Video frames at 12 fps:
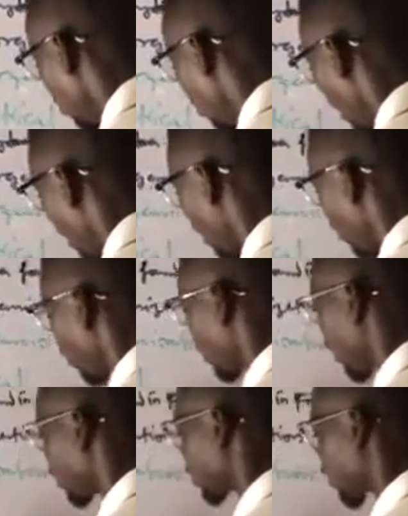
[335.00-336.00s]
while
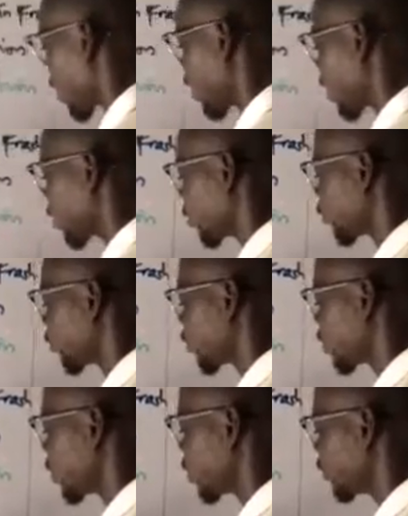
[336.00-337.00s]
others are
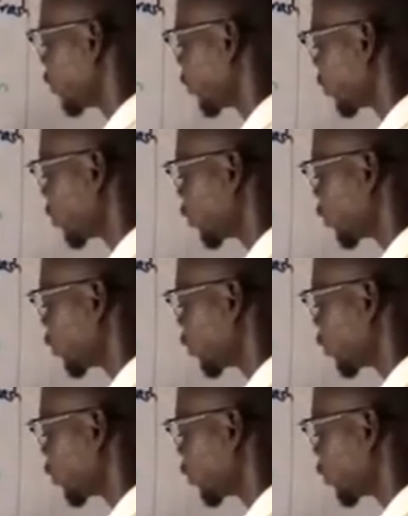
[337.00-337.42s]
free.